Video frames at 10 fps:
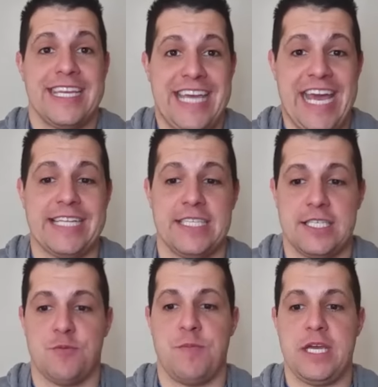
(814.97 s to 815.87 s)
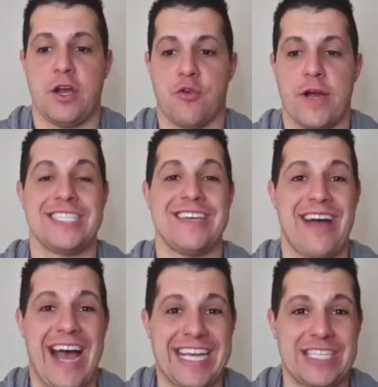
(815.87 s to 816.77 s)
Kansas is being
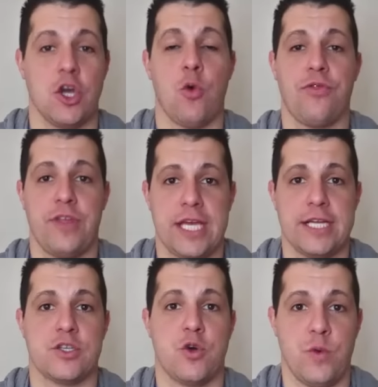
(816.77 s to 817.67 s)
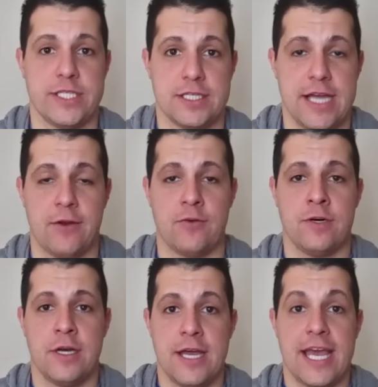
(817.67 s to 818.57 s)
aggressive. I don't think it is coincidental.